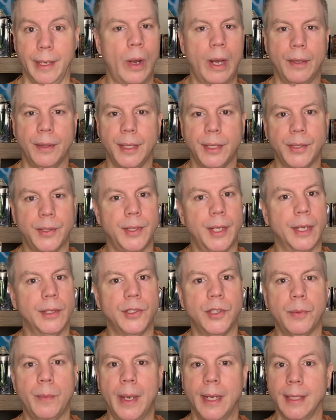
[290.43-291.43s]
While this
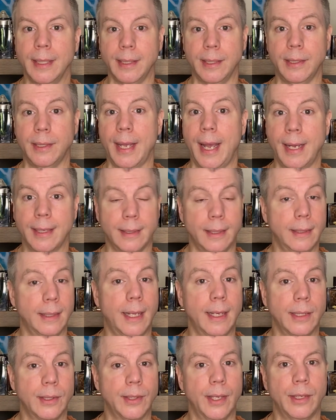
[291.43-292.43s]
does smell exactly
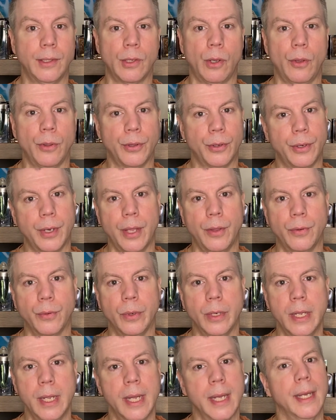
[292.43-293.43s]
like Santal
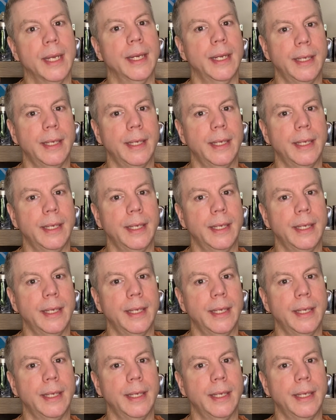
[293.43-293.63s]
33,